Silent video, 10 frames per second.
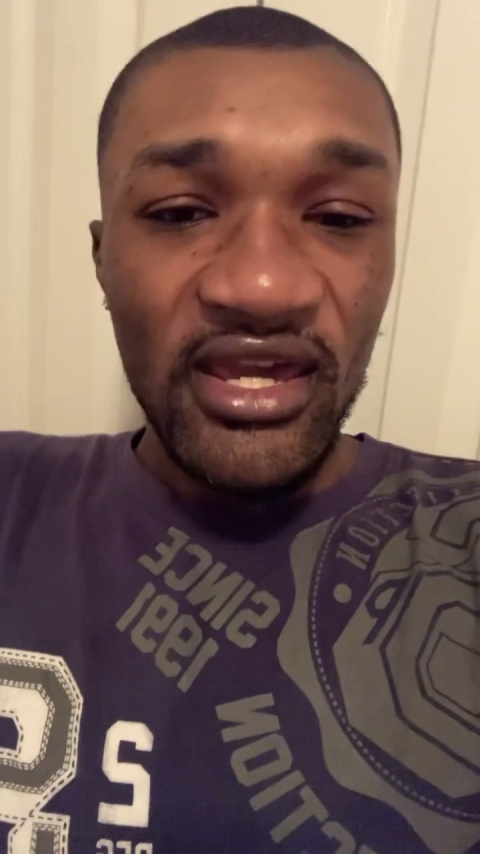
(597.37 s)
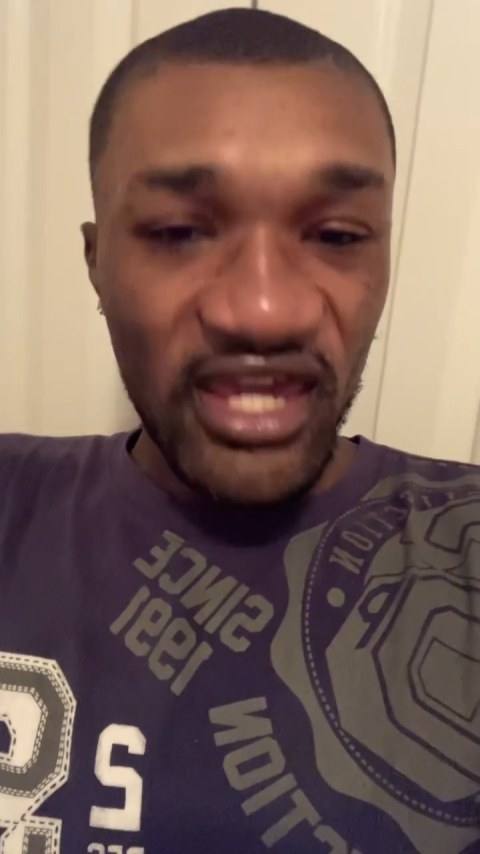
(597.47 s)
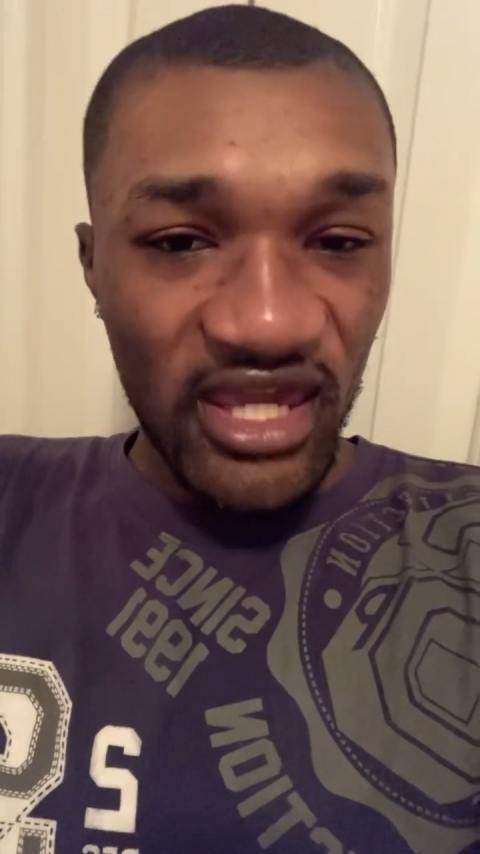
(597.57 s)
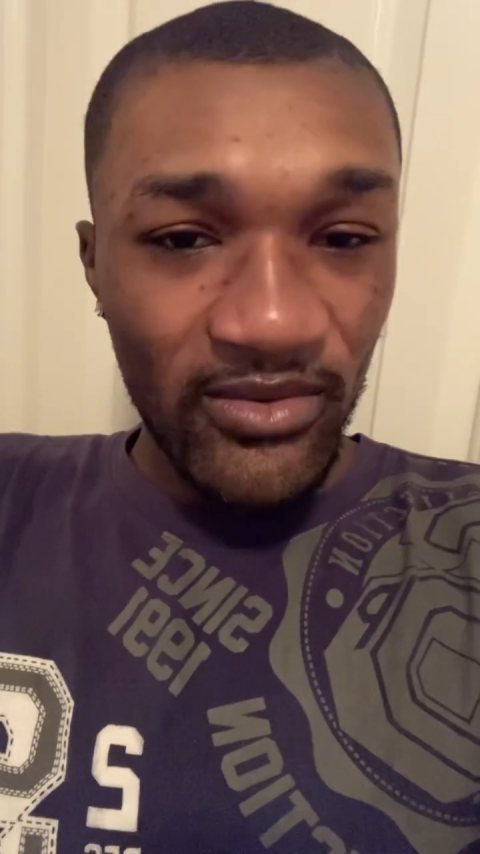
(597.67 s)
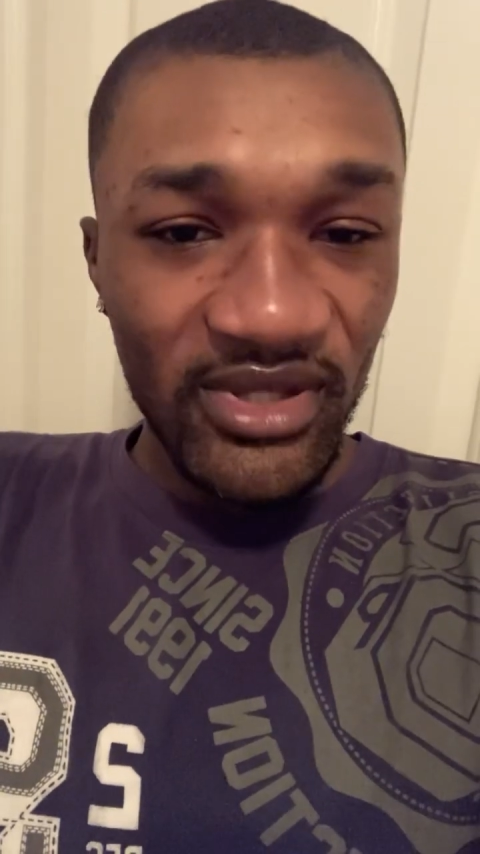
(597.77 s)

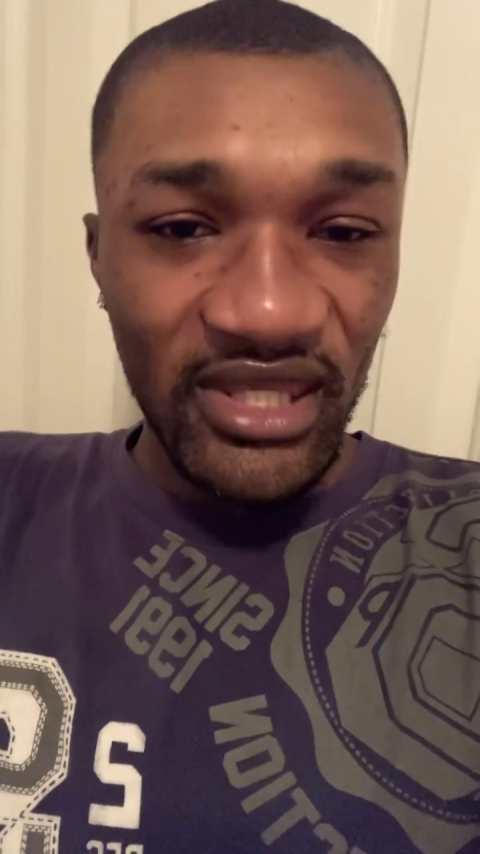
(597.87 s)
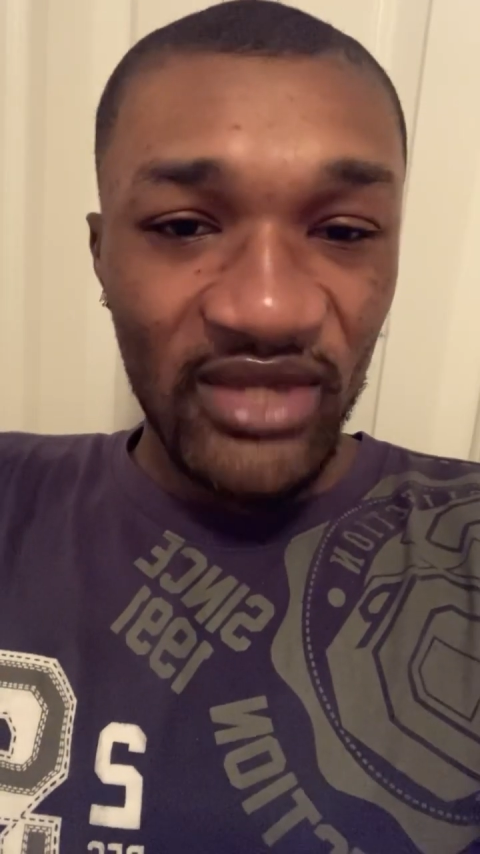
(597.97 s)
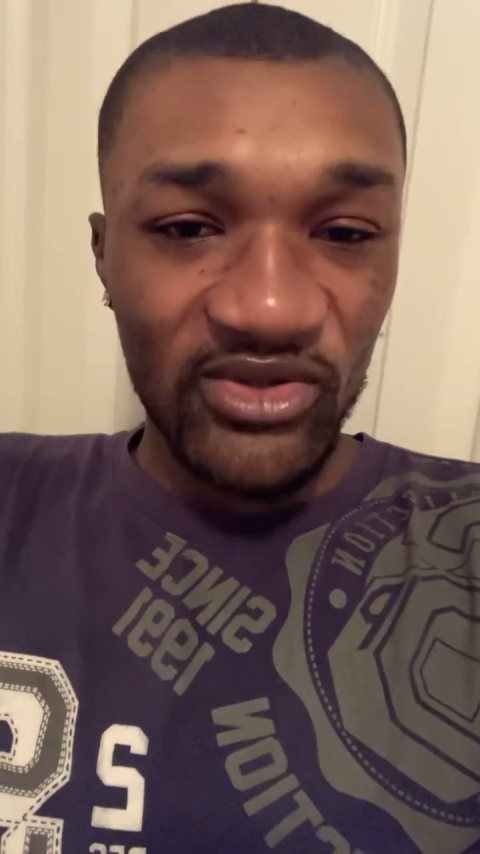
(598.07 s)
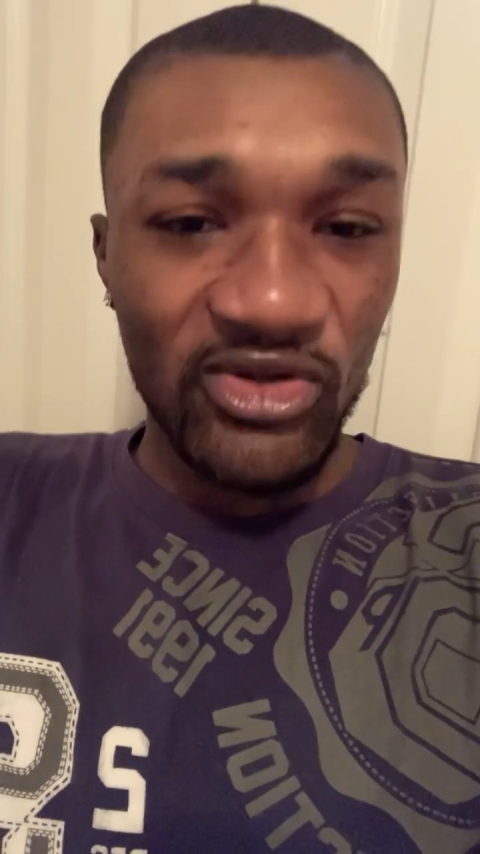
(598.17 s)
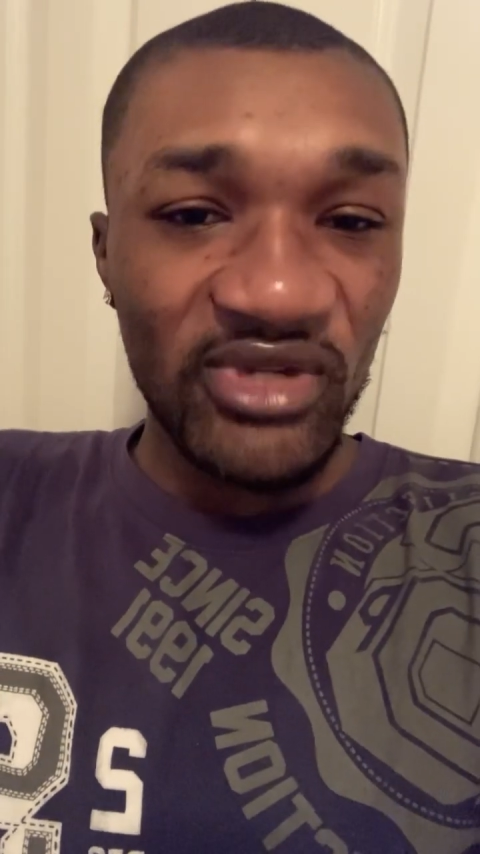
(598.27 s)
Every day
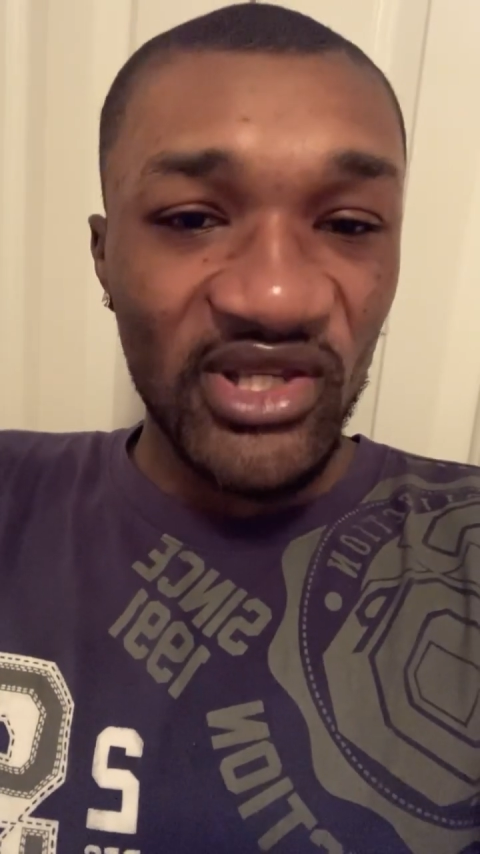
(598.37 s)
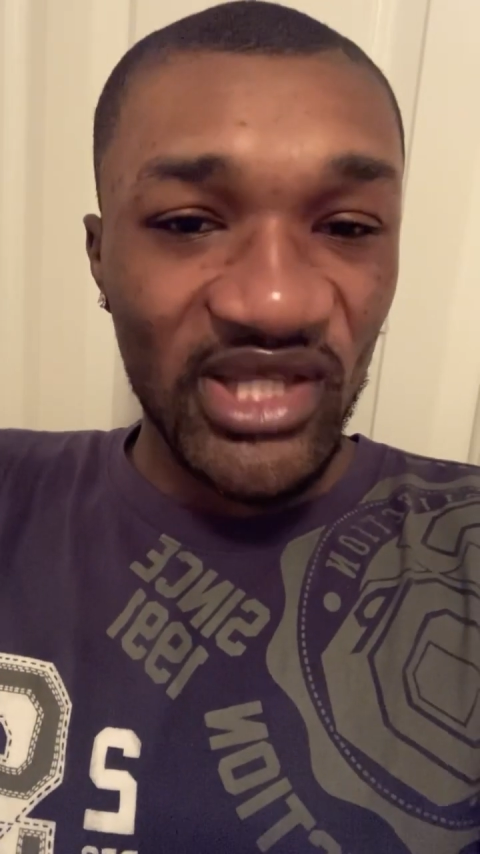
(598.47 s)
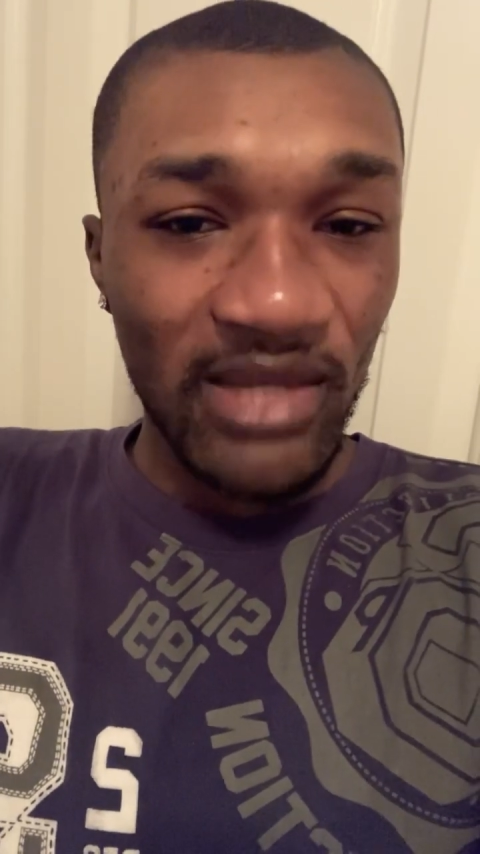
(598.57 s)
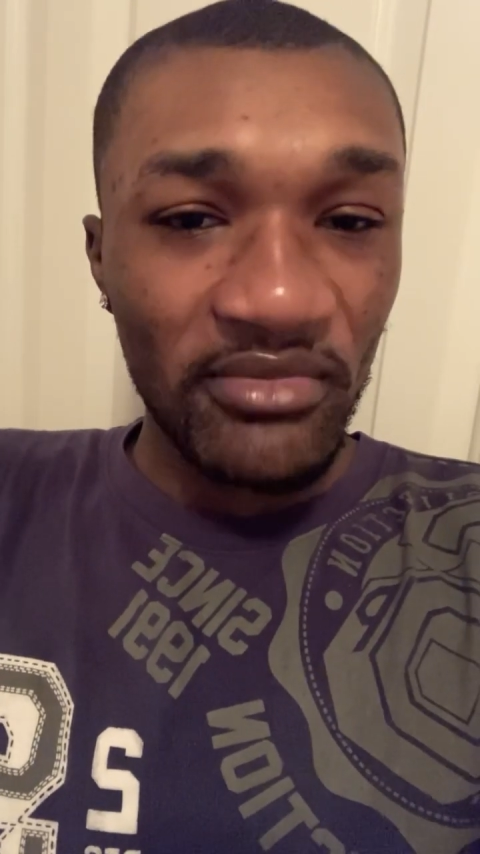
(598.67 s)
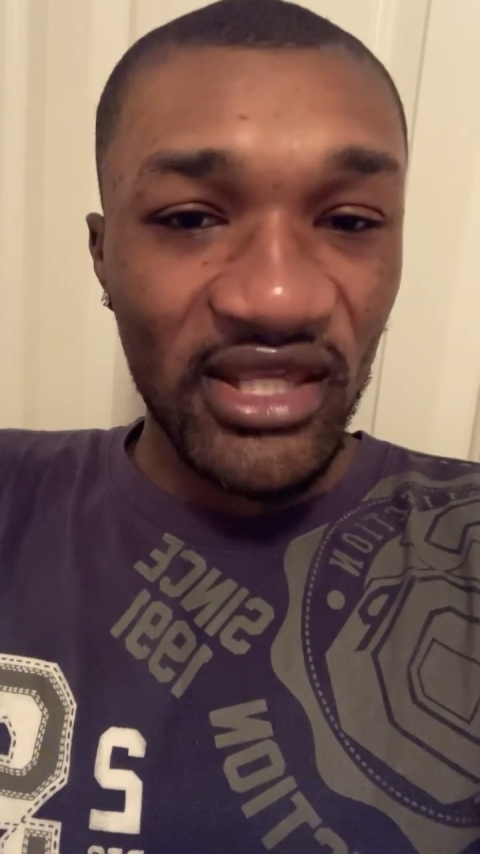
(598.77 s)
is going to be
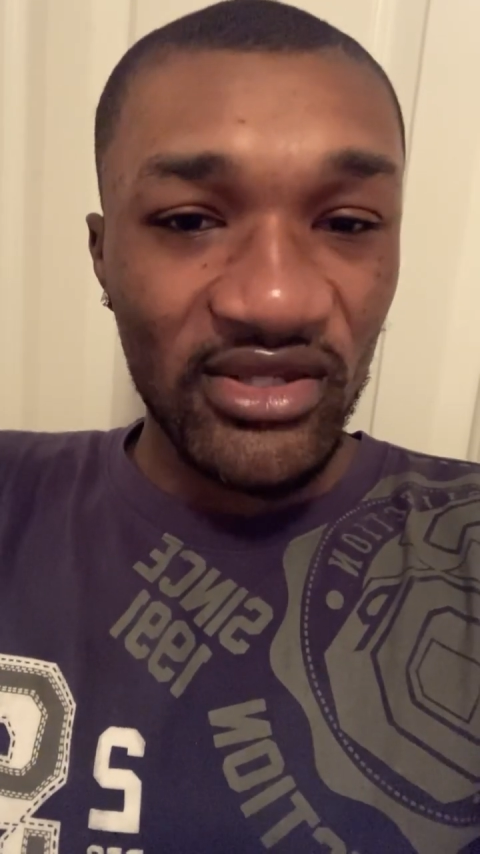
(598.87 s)
somebody